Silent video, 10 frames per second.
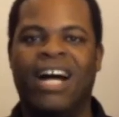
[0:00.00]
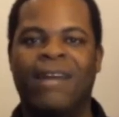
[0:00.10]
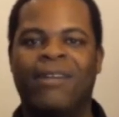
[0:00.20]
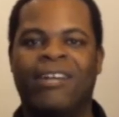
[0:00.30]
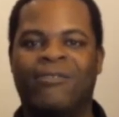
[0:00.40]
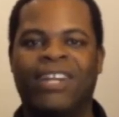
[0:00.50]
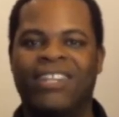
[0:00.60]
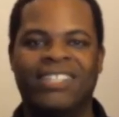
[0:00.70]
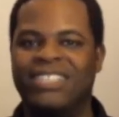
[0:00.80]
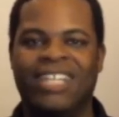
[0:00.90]
I'm not afraid
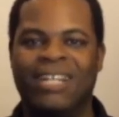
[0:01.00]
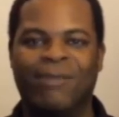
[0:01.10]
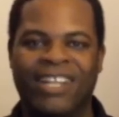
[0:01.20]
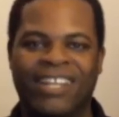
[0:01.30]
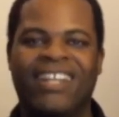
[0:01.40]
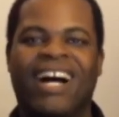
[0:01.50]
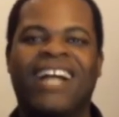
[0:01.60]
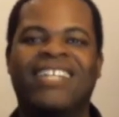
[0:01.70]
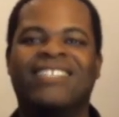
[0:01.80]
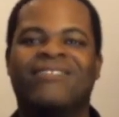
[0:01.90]
of the dislike button.
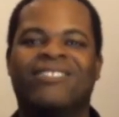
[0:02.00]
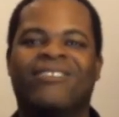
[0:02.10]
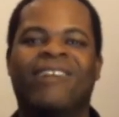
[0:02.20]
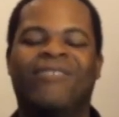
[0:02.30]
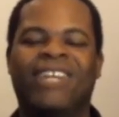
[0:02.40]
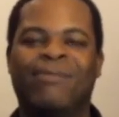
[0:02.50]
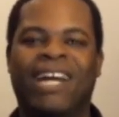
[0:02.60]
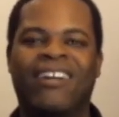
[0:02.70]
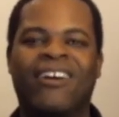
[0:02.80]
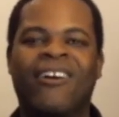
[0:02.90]
I just enjoy
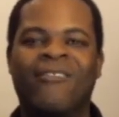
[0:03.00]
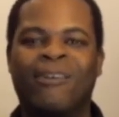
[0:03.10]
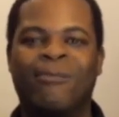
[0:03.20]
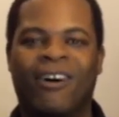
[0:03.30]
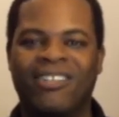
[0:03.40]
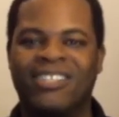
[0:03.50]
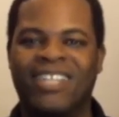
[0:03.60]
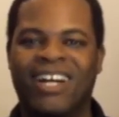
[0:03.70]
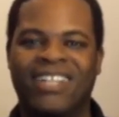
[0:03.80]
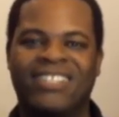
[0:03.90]
feedback from all
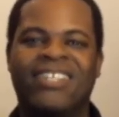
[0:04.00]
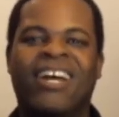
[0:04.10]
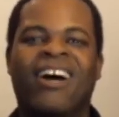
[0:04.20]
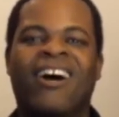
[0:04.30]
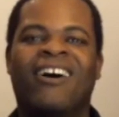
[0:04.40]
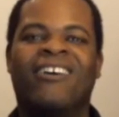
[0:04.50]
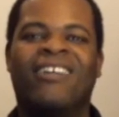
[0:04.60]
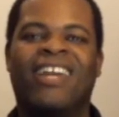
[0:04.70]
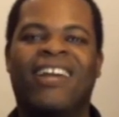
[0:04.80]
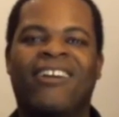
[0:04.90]
sides.
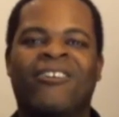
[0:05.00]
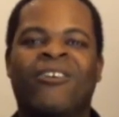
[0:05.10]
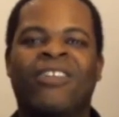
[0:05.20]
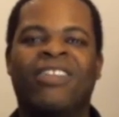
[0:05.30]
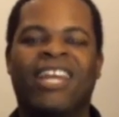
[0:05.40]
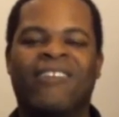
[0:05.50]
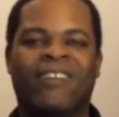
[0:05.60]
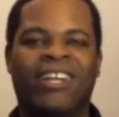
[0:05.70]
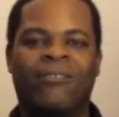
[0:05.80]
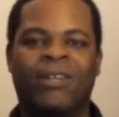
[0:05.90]
Okay, thank you
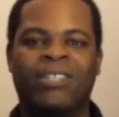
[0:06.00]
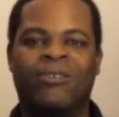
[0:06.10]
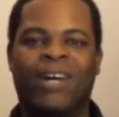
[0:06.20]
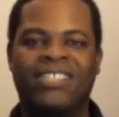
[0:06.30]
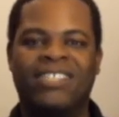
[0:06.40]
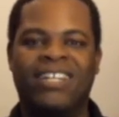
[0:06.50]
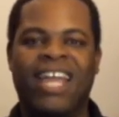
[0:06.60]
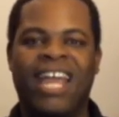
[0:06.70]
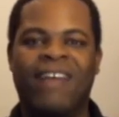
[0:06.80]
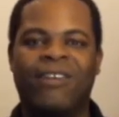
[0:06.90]
very much for watching.
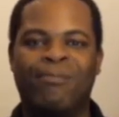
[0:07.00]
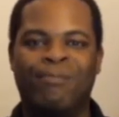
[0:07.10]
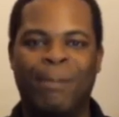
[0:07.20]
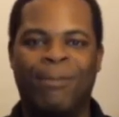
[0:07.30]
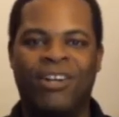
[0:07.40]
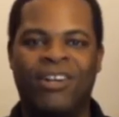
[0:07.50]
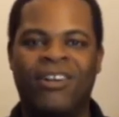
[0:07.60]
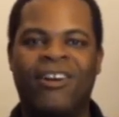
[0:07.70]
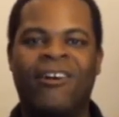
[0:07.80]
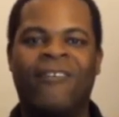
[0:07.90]
And remember,
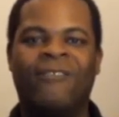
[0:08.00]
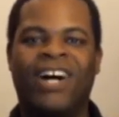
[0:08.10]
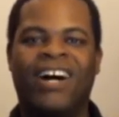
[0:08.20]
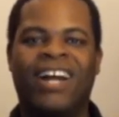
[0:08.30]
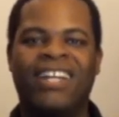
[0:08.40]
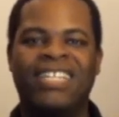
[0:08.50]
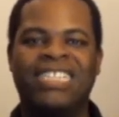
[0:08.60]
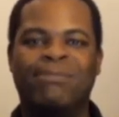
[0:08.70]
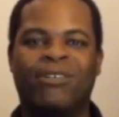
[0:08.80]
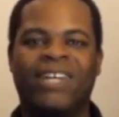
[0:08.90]
find
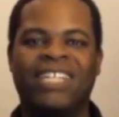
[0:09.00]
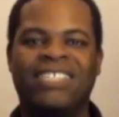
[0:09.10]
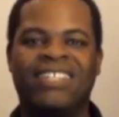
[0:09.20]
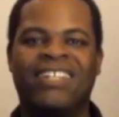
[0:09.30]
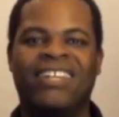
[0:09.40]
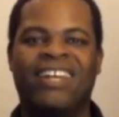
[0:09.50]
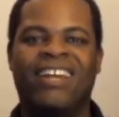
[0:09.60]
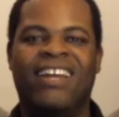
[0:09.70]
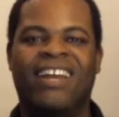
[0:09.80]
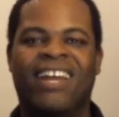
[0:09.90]
inspiration
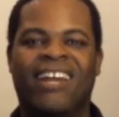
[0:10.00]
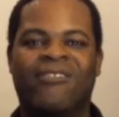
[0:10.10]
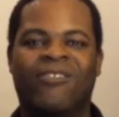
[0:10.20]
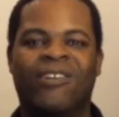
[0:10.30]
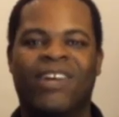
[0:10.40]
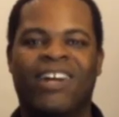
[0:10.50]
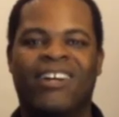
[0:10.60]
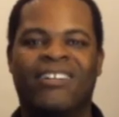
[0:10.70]
everywhere.